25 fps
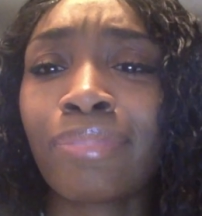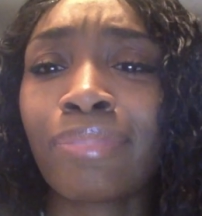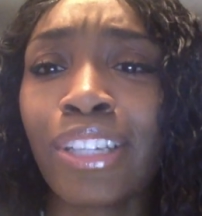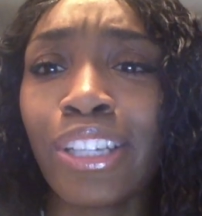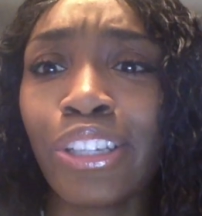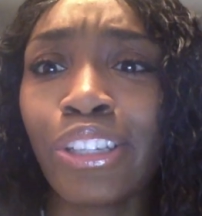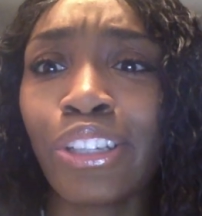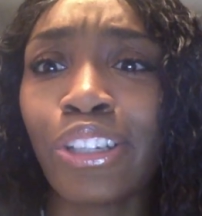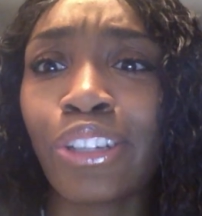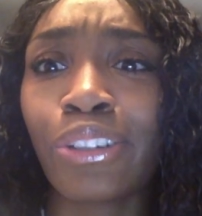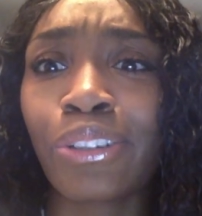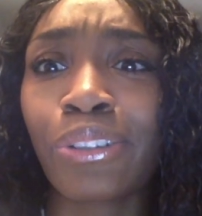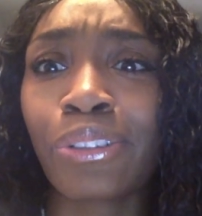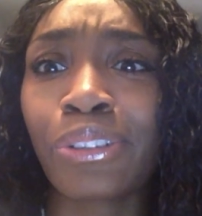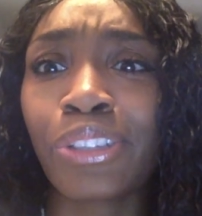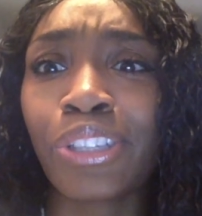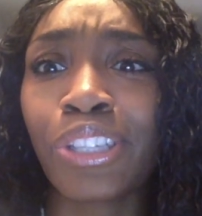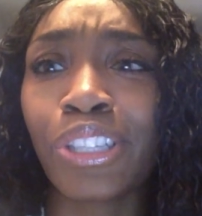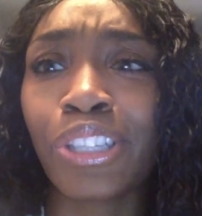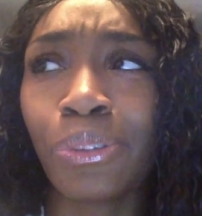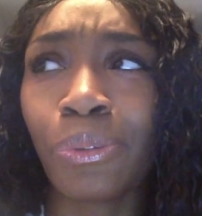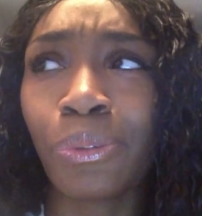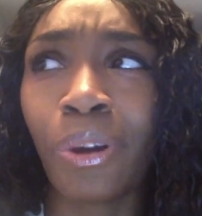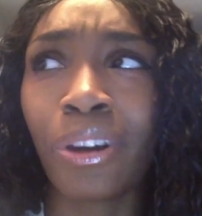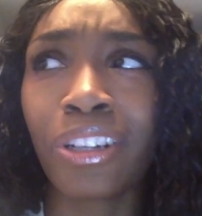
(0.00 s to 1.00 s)
you know,
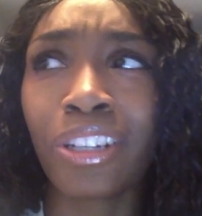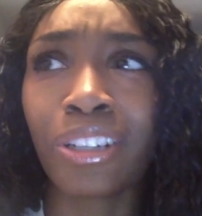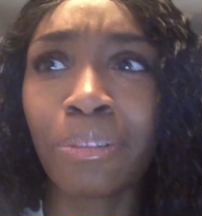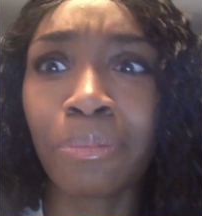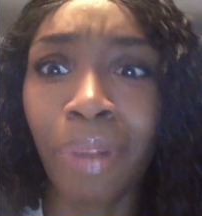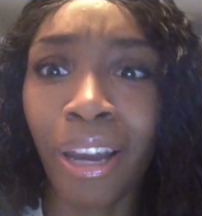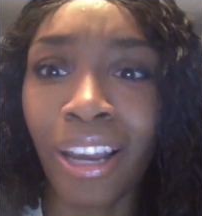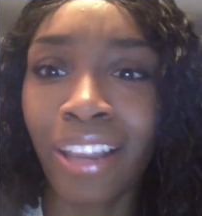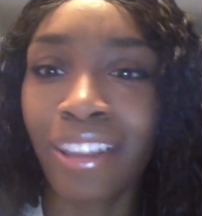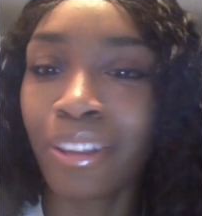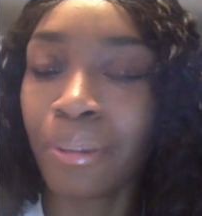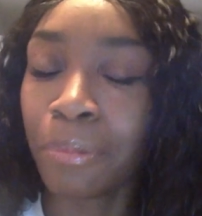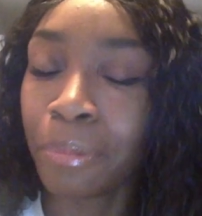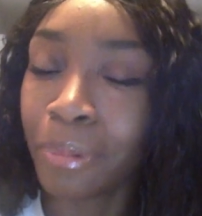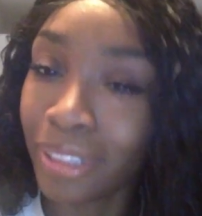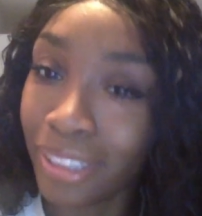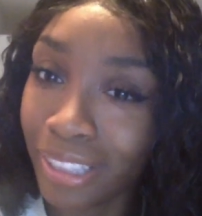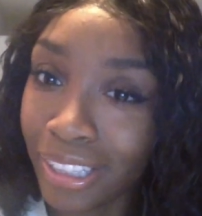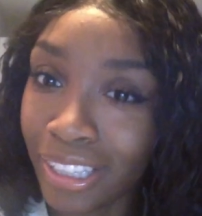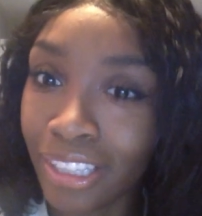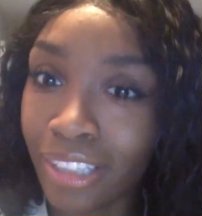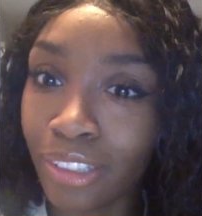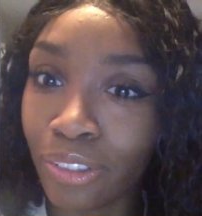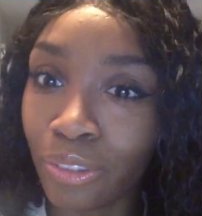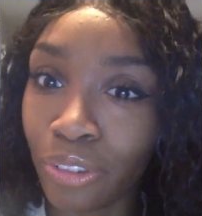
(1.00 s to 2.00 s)
she's wanted by the
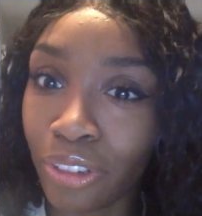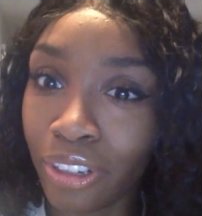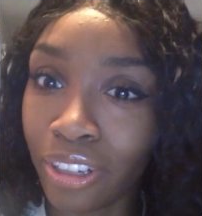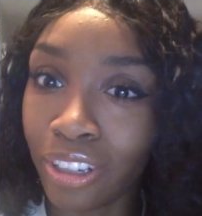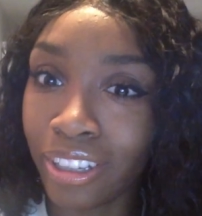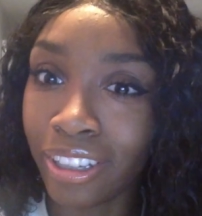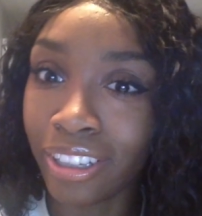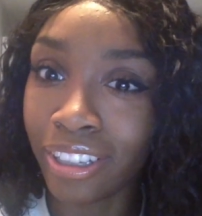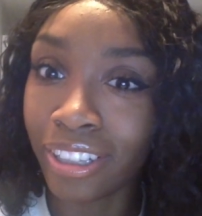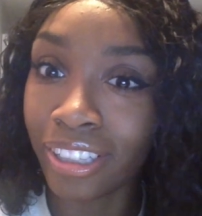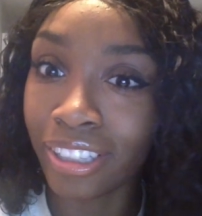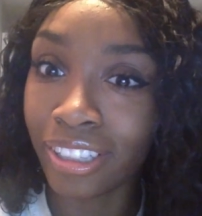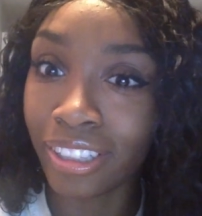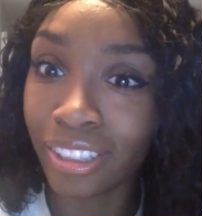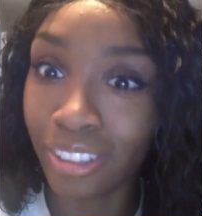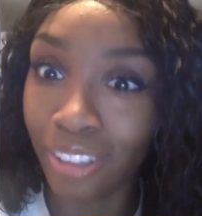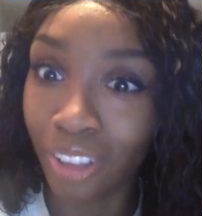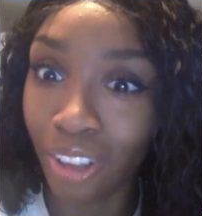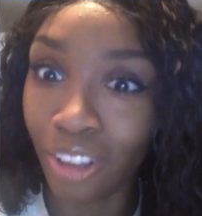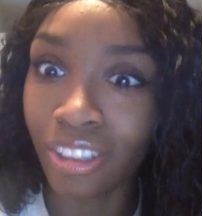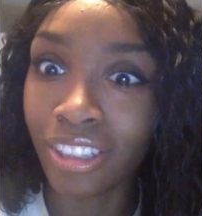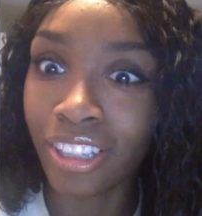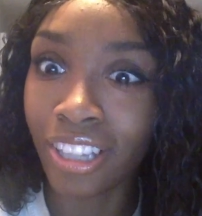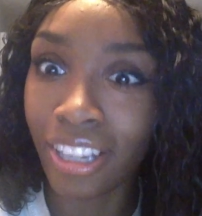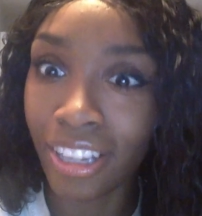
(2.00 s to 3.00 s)
police for
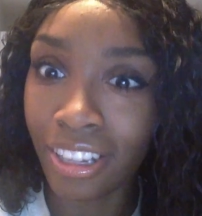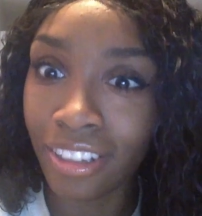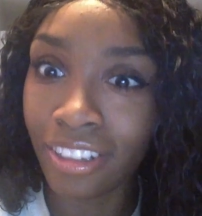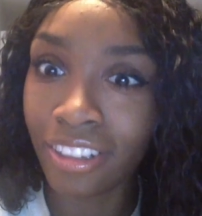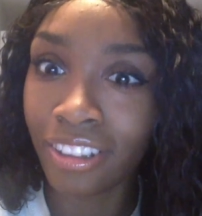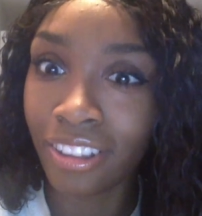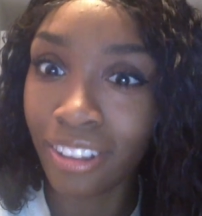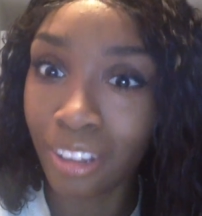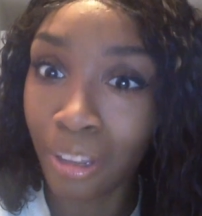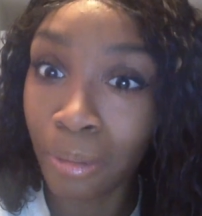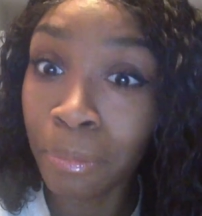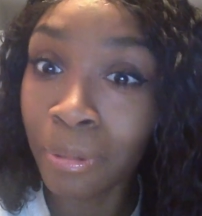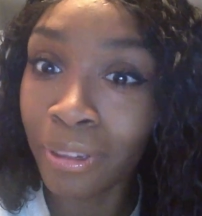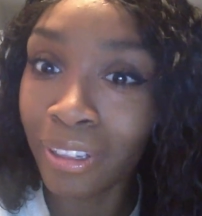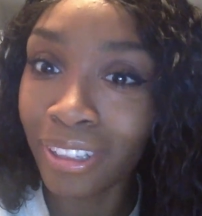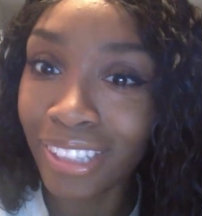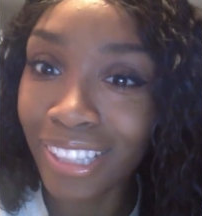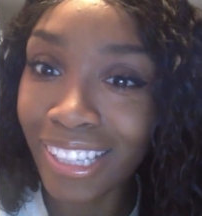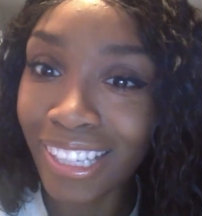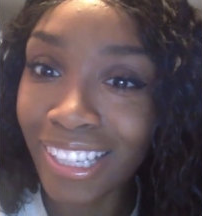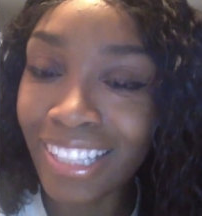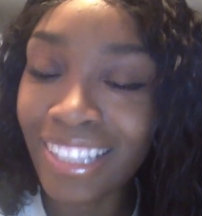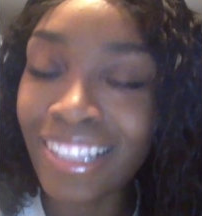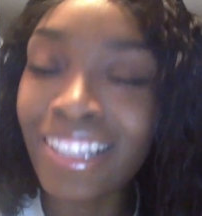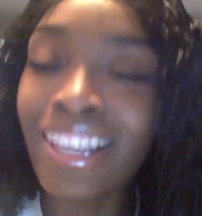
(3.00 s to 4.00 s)
assaulting the
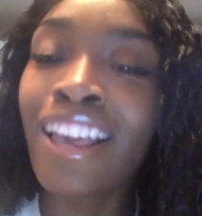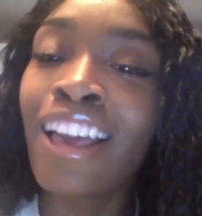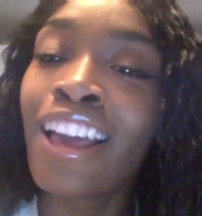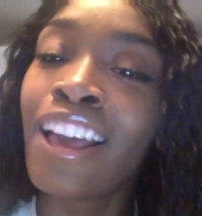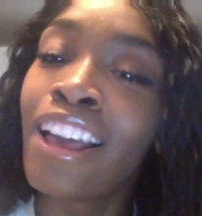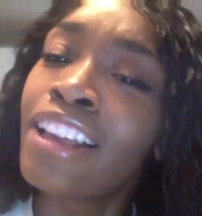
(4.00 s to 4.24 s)
police.